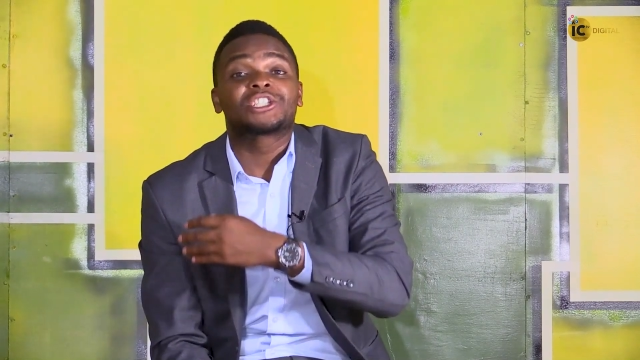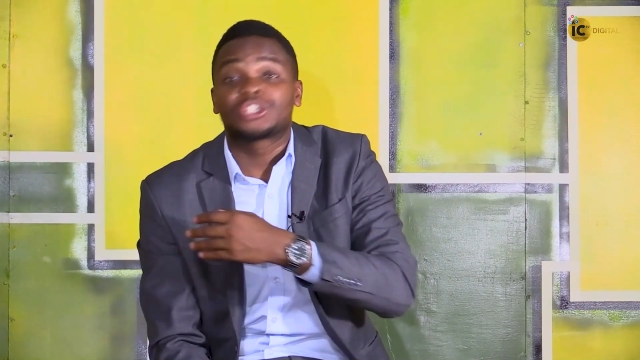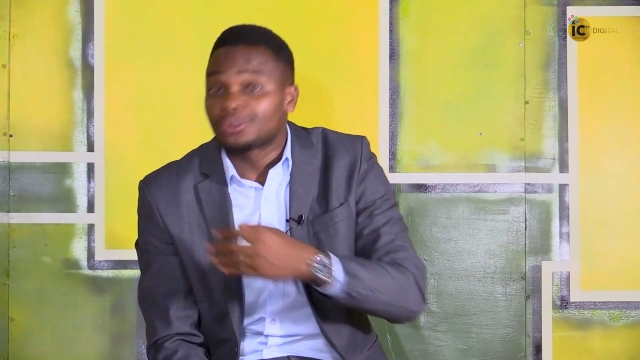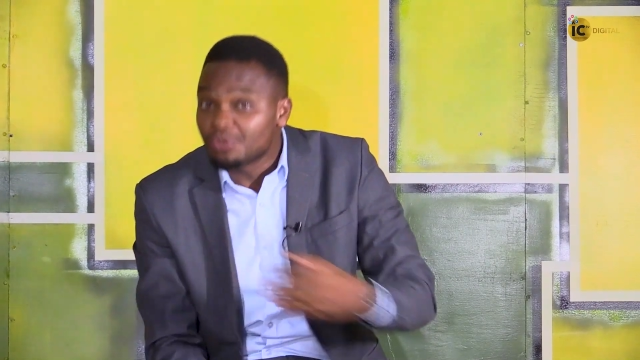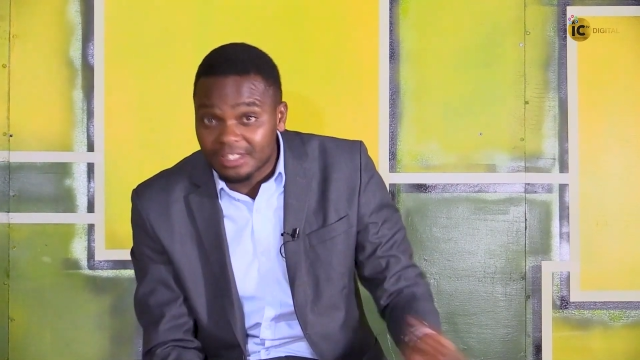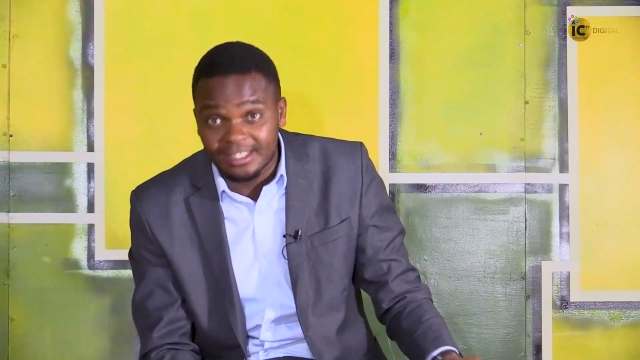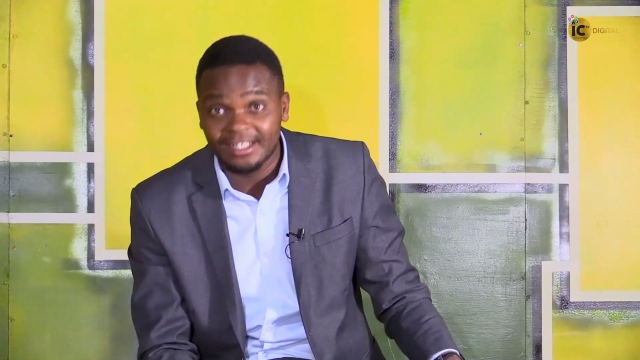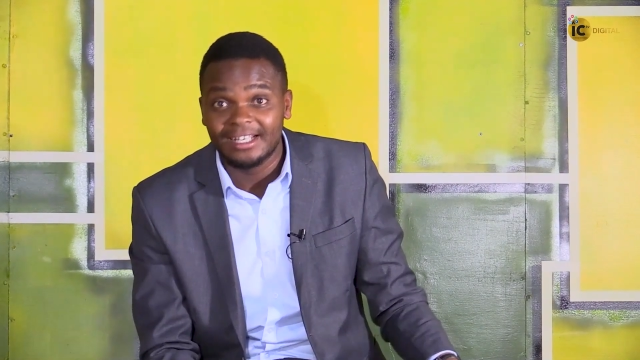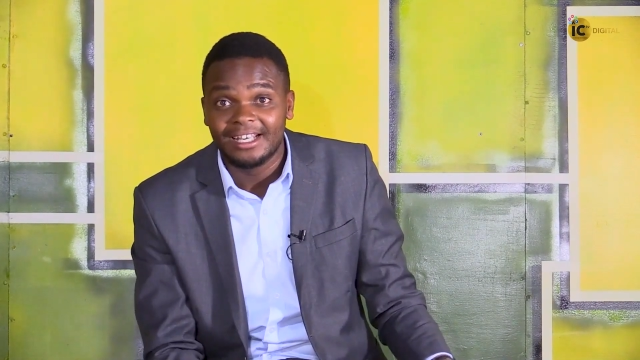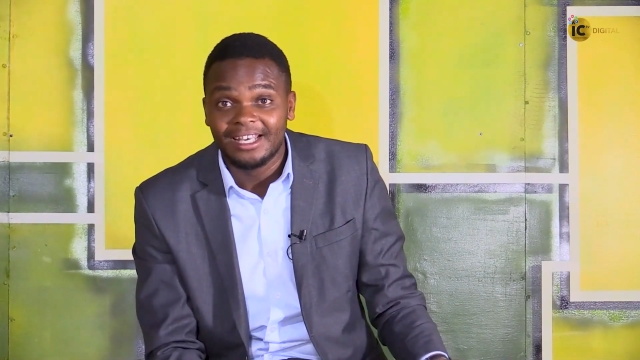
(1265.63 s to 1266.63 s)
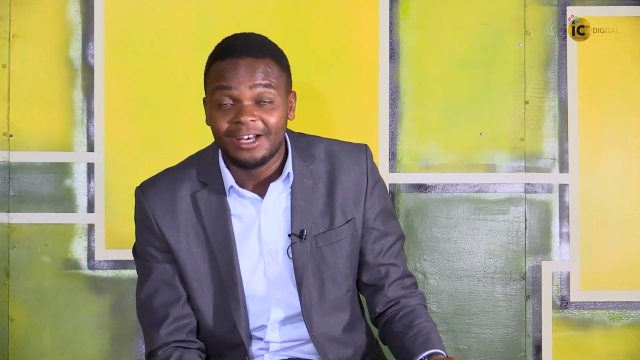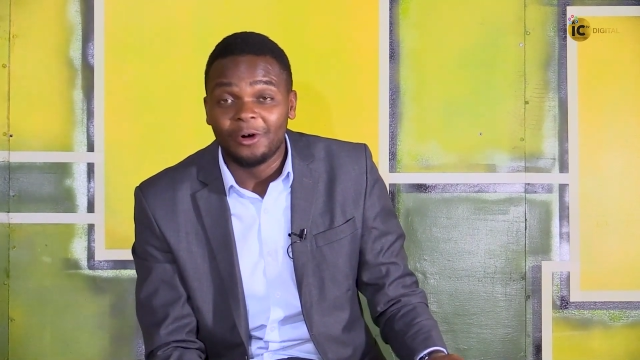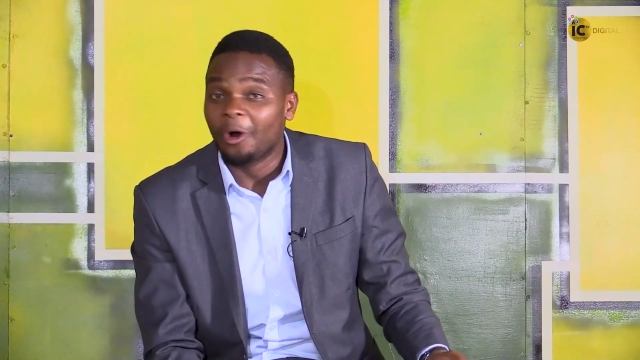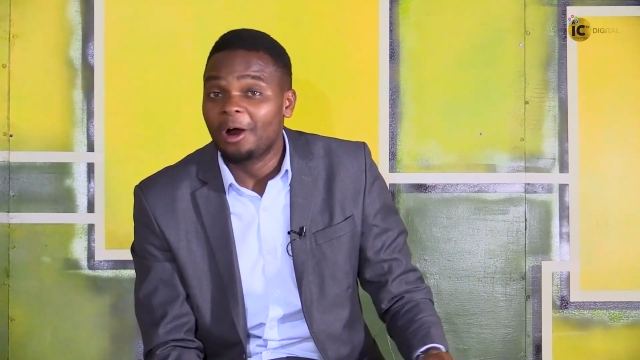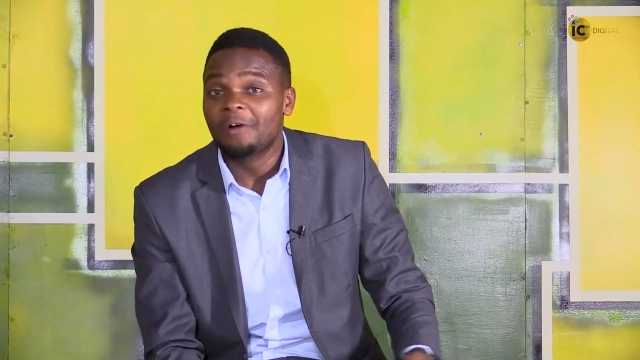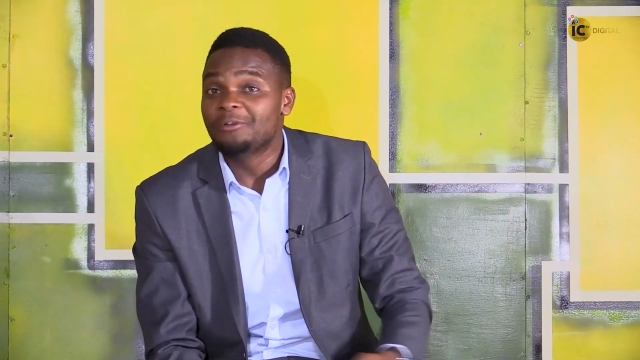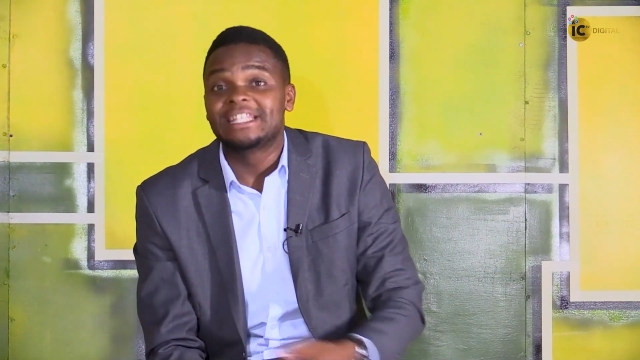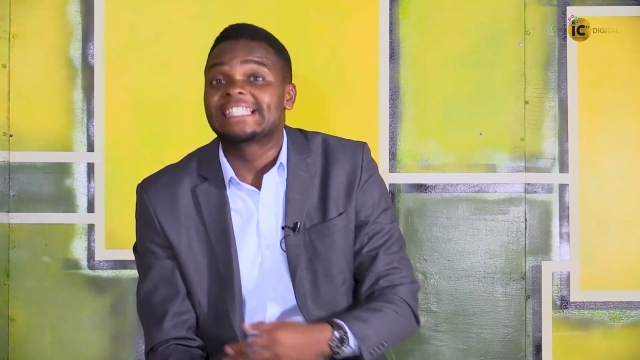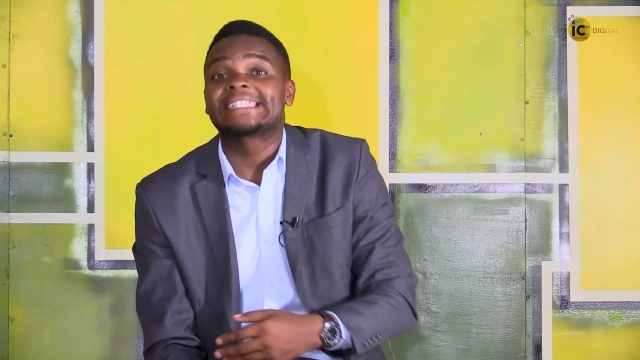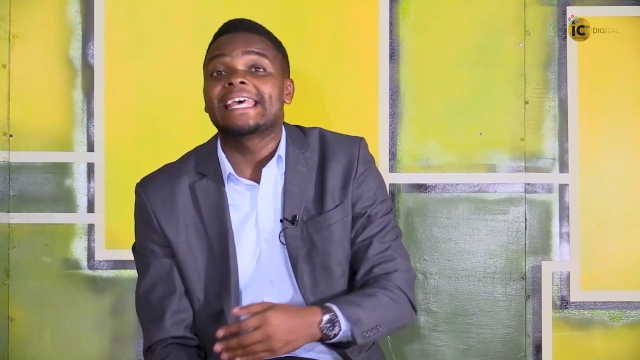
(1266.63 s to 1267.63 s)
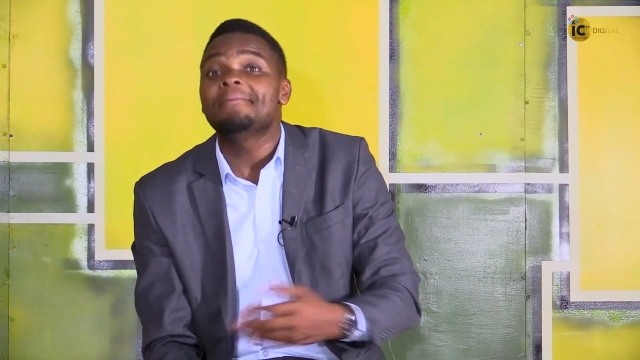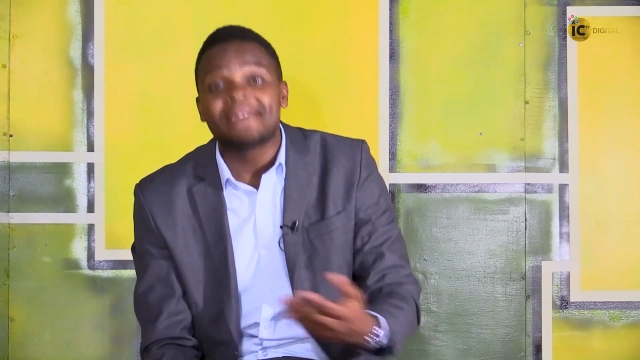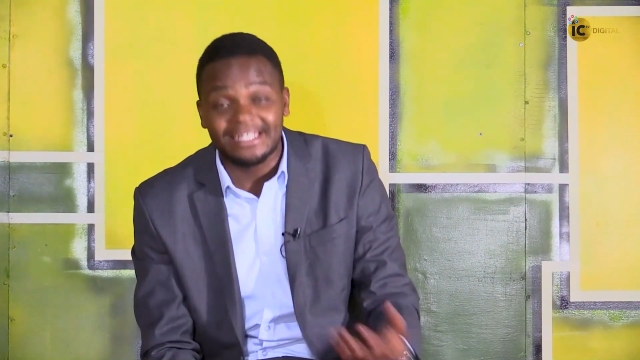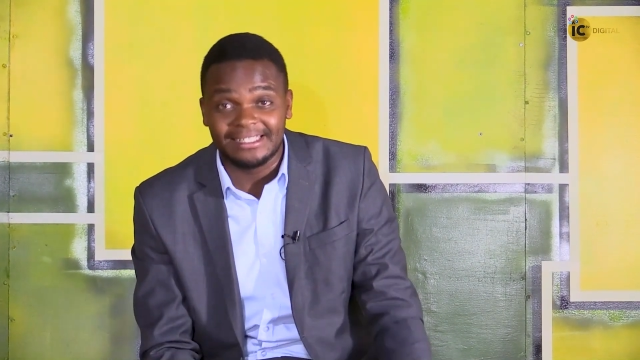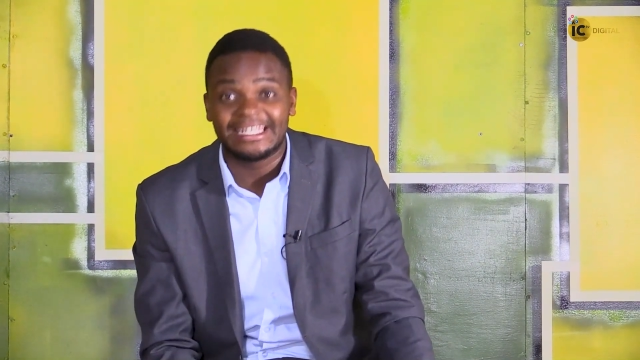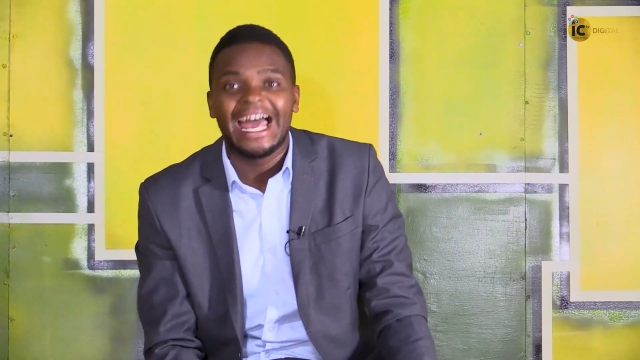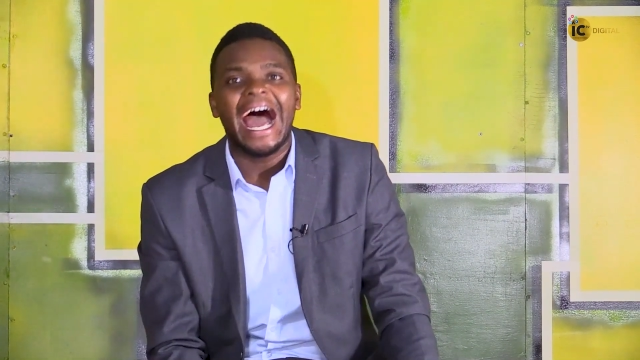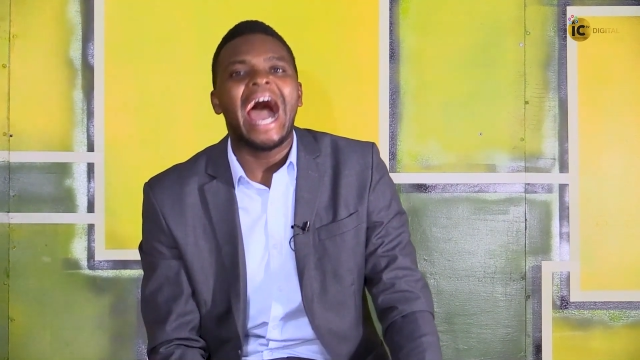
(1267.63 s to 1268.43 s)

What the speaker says: suits with the cement.